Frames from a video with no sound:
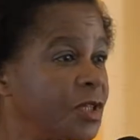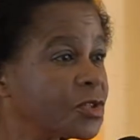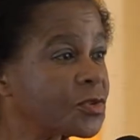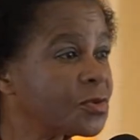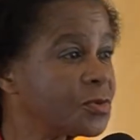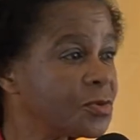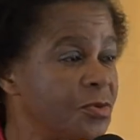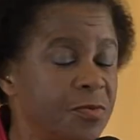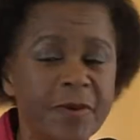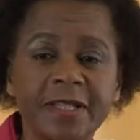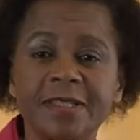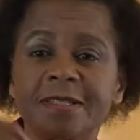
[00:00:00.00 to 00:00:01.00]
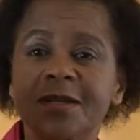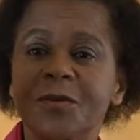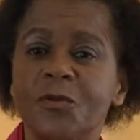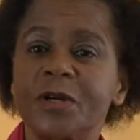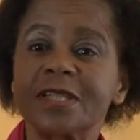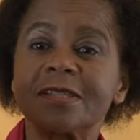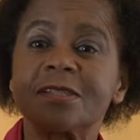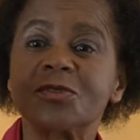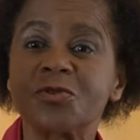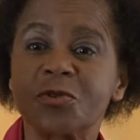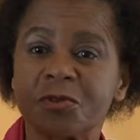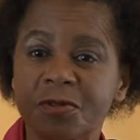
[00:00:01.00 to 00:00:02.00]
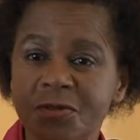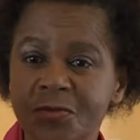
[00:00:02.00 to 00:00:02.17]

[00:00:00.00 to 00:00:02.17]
true, but what's the source?